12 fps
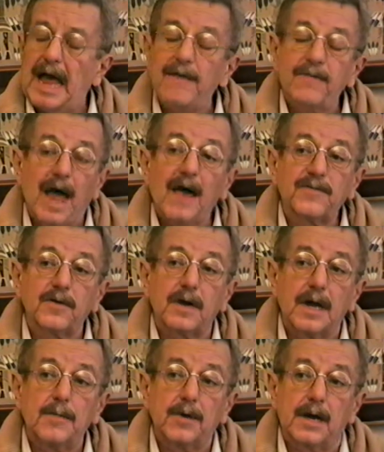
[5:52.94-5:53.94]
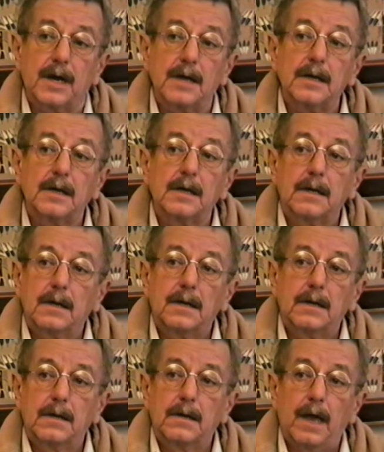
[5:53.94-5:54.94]
after Labor Day,
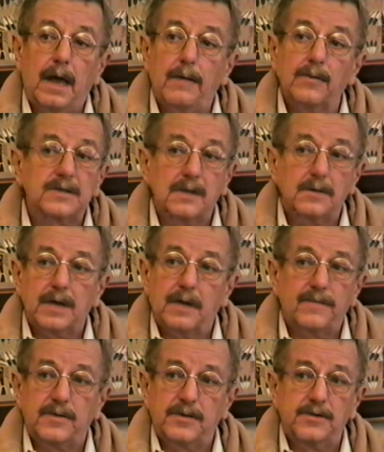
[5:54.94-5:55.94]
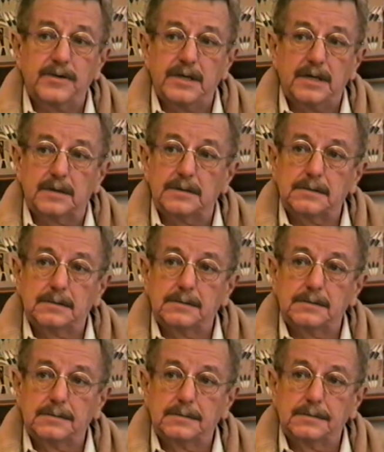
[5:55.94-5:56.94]
it was sold out for 2 years.
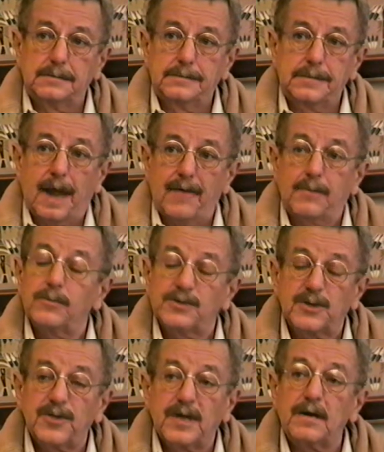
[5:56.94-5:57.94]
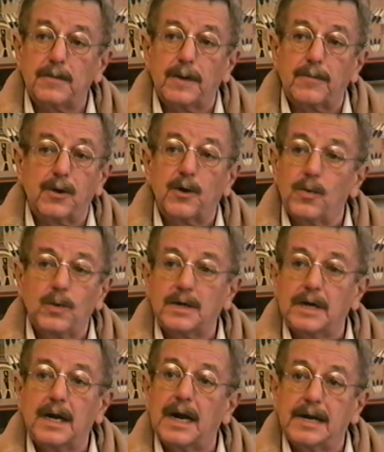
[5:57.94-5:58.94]
And it was the theater people who
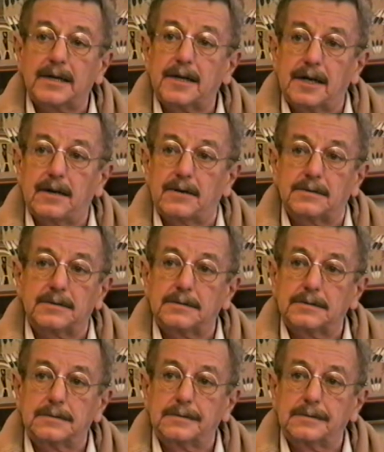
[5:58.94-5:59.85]
wouldn't let it close.